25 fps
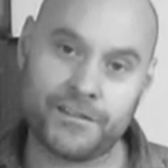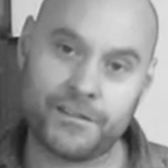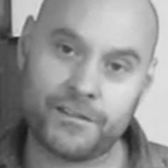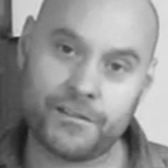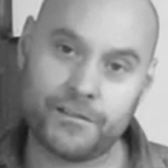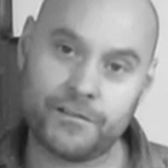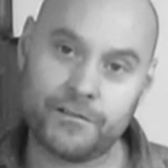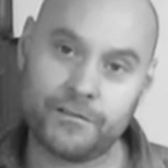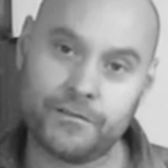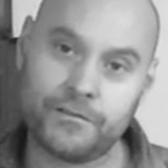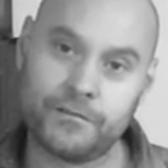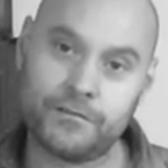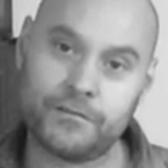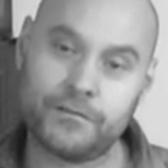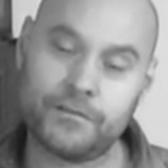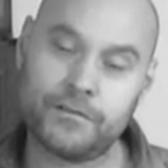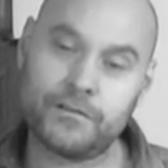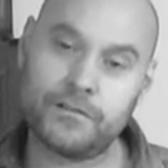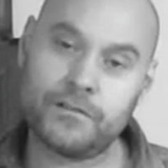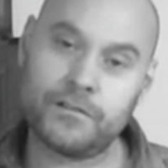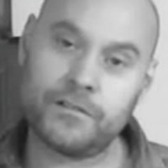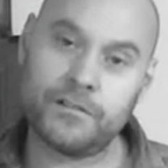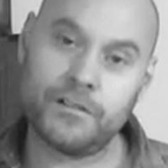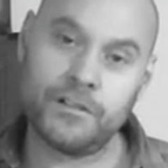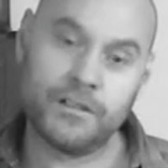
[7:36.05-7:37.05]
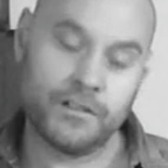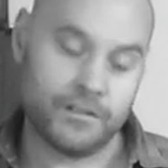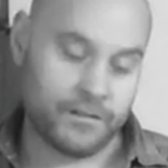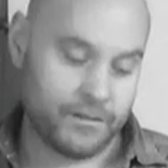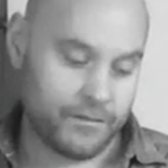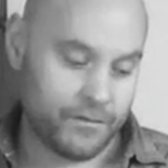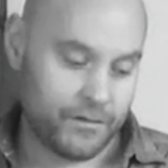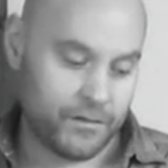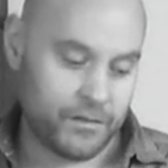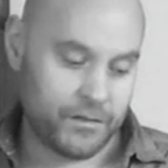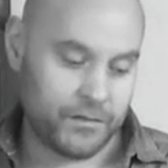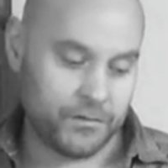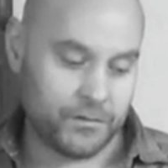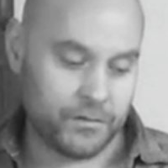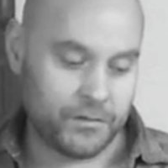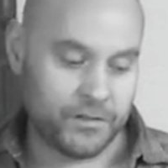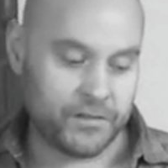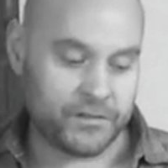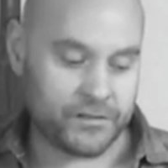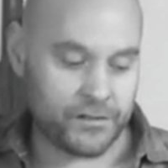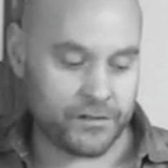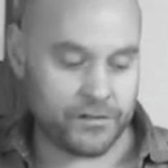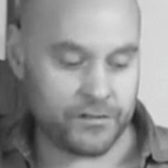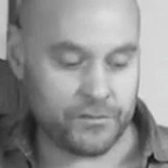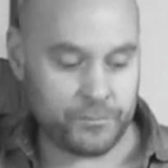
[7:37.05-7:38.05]

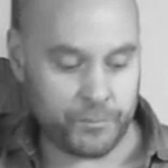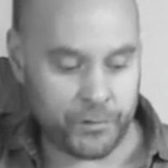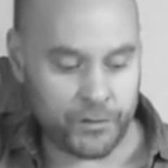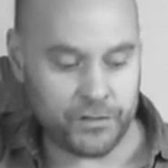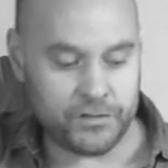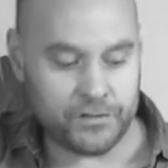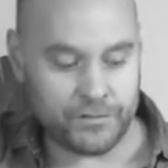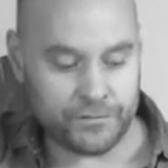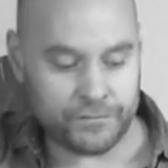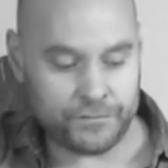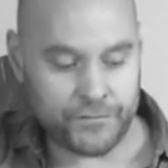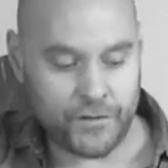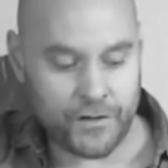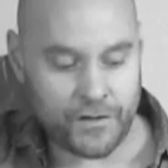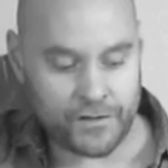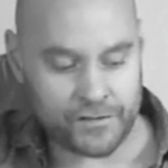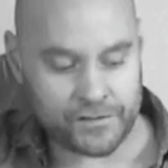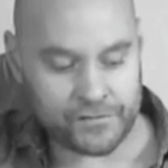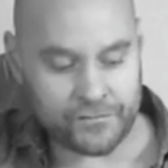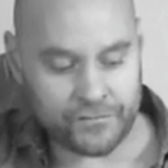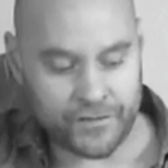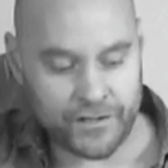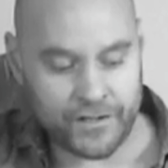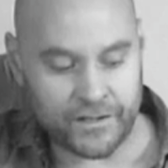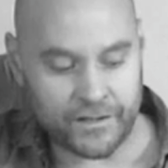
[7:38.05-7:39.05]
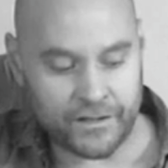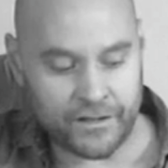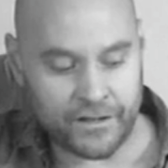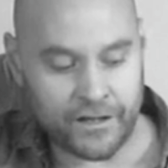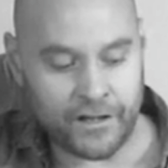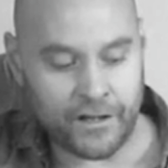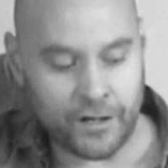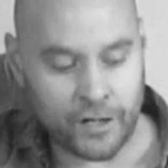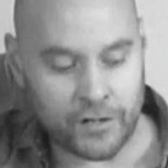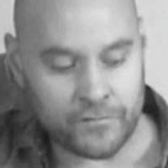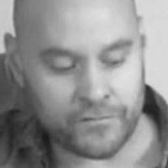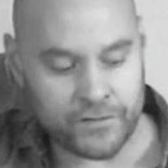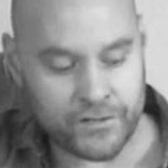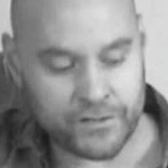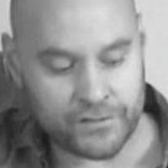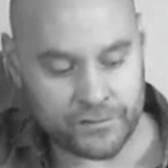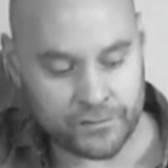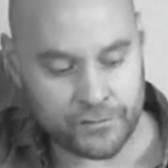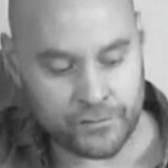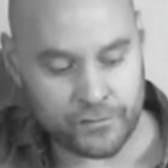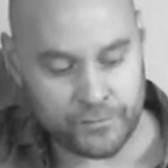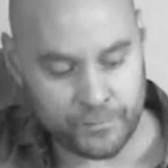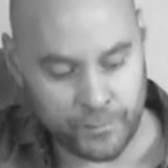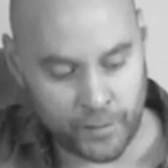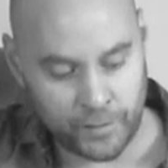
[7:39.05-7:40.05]
So you put your first finger over the
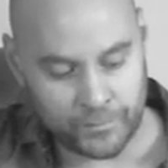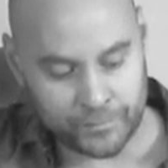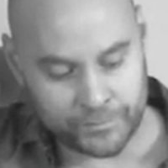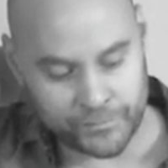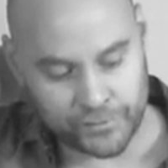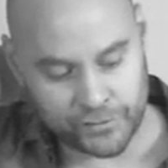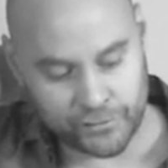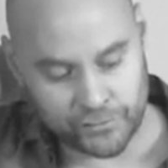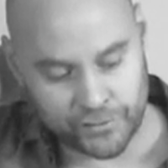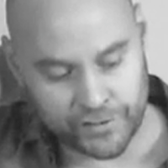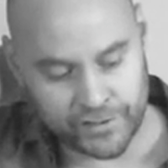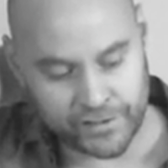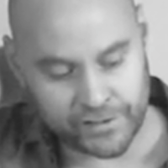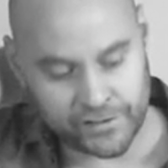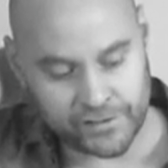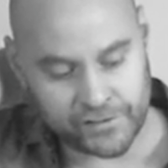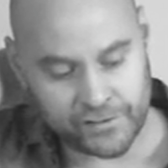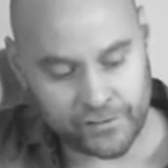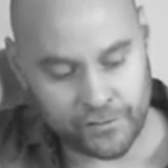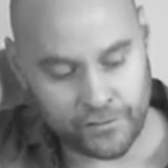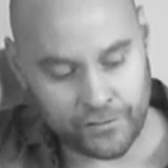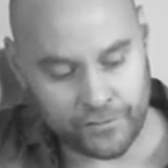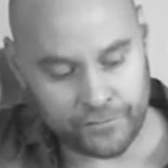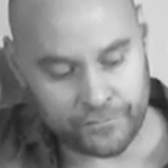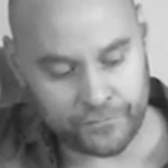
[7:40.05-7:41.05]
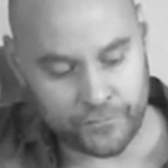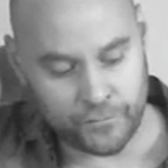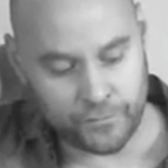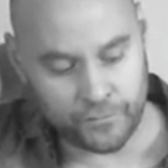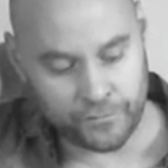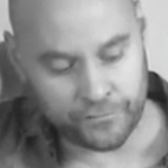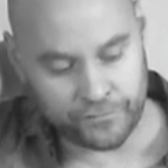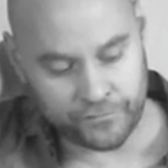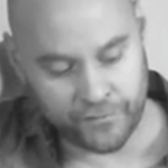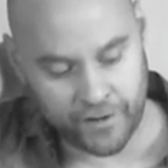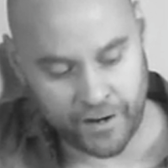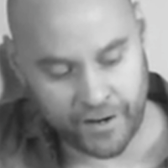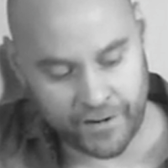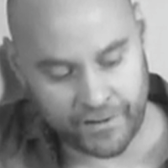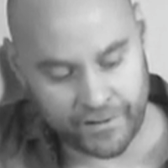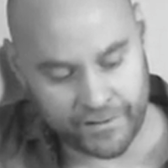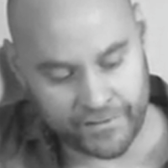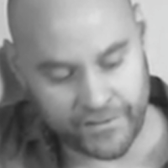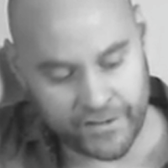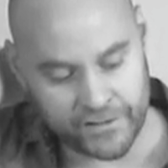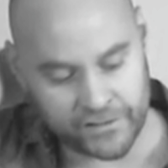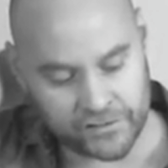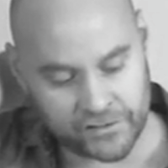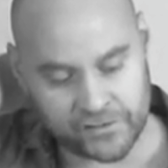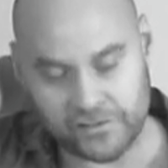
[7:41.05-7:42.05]
2 bottom strings on the 4th fret,
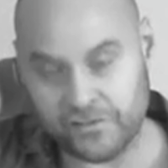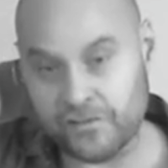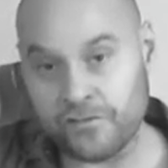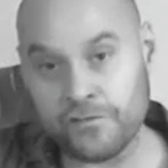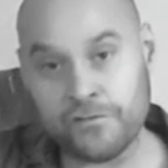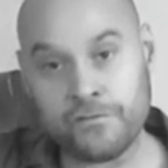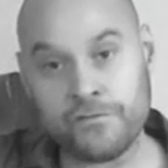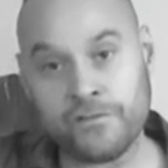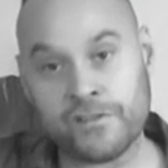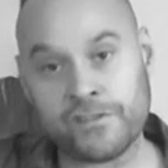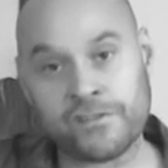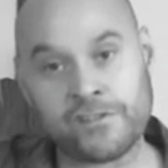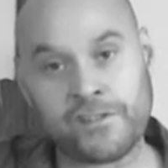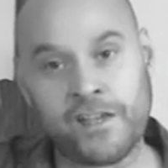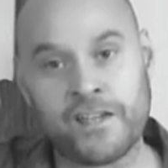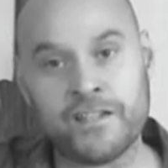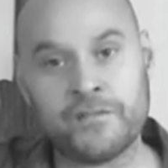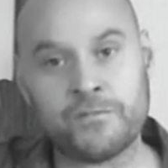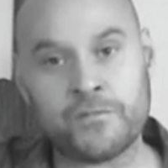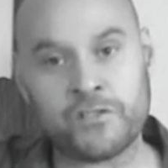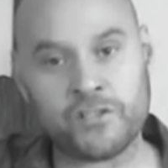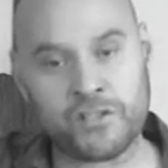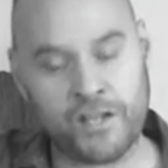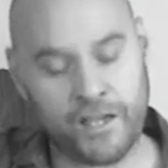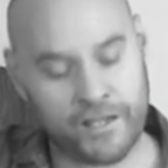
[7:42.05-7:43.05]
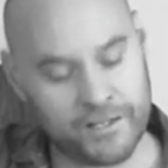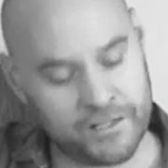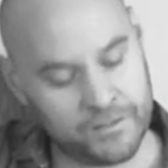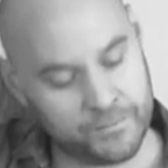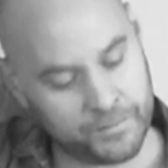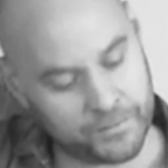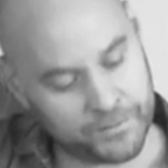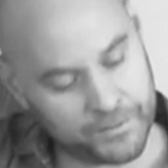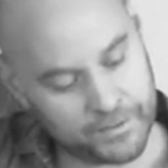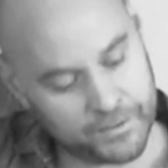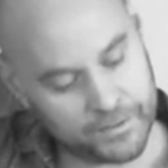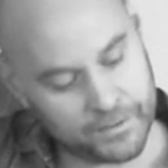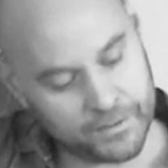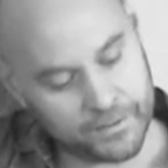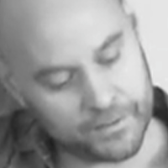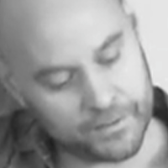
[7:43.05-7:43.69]
and then just do the same shape from